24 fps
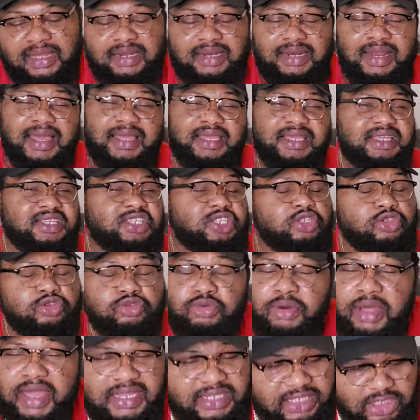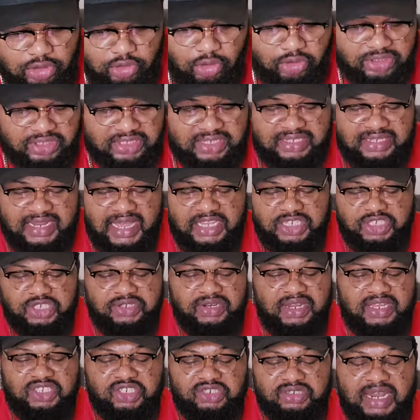Like, it's crazy to see
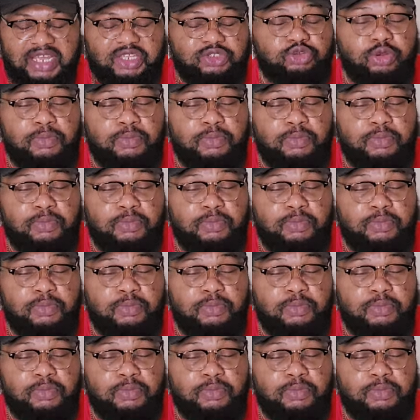Nigerians trying